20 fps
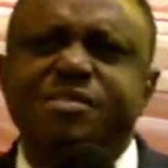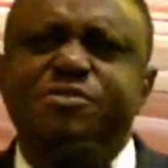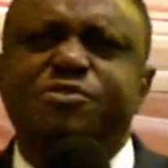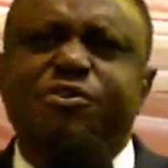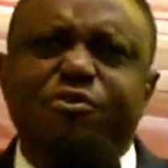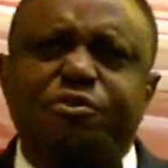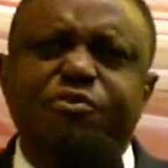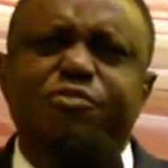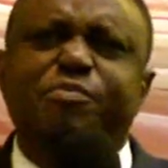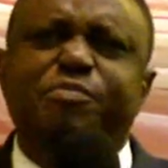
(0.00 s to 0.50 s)
is
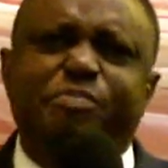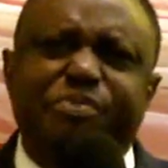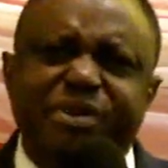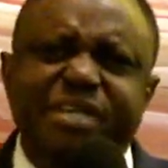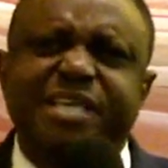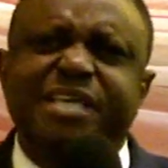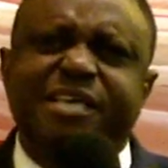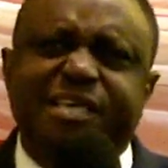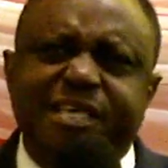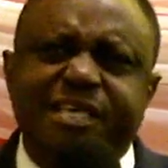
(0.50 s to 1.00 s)
not going to
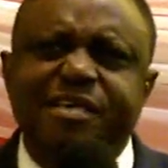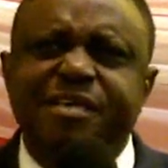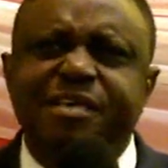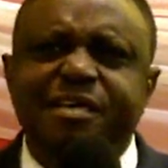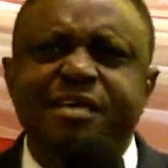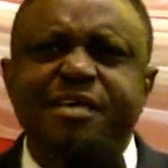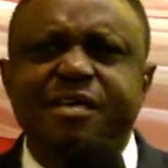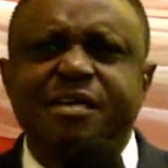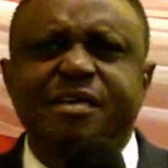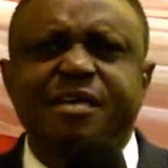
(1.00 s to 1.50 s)
bring.
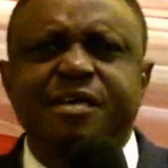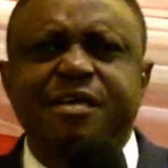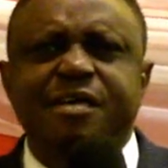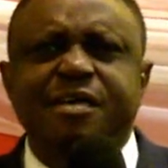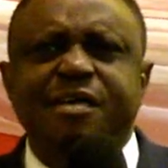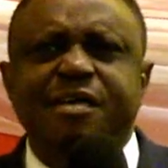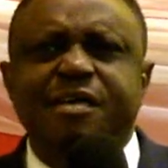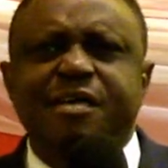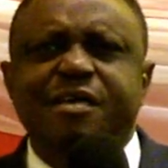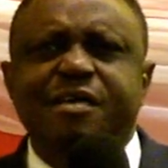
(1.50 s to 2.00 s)

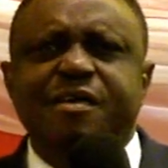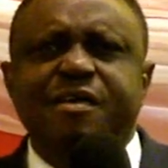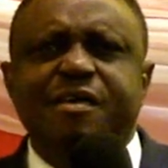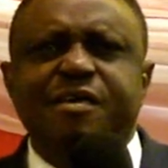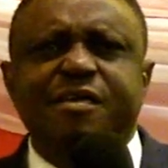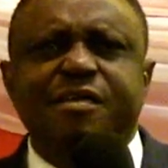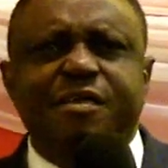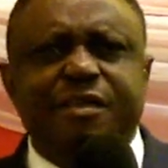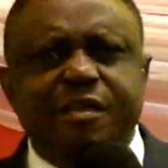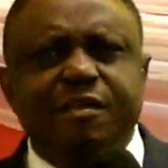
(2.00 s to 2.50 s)

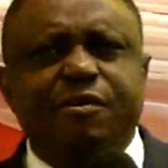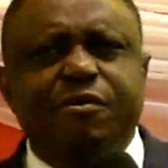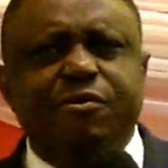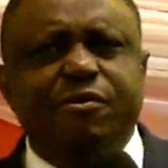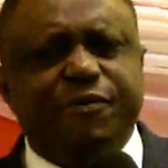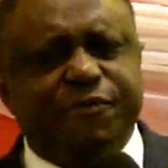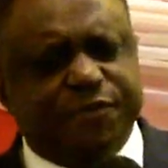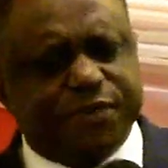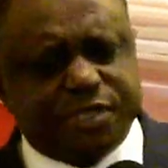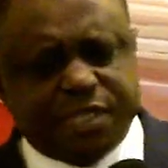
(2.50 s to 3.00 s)
You know,
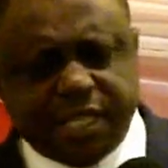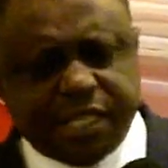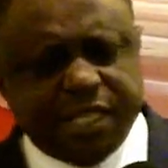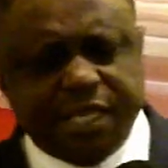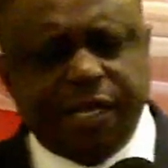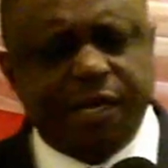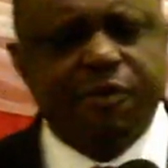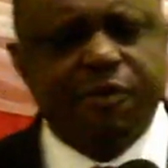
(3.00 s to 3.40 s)
if you're taking a